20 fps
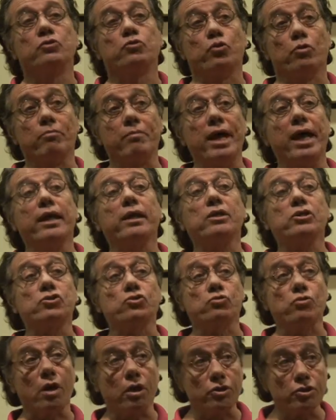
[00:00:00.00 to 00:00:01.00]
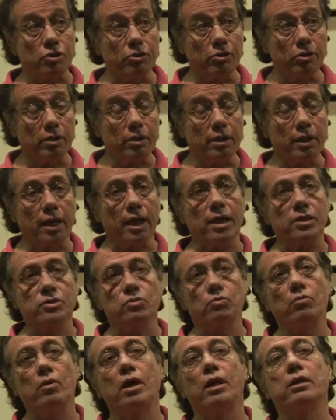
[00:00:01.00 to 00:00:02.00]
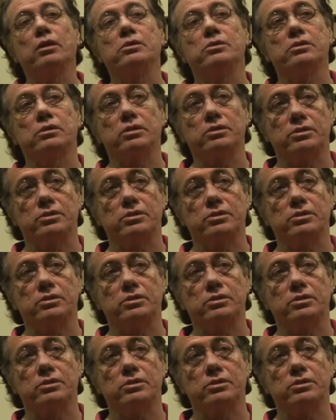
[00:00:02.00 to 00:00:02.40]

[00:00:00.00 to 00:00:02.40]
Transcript: dramatic structure as well as the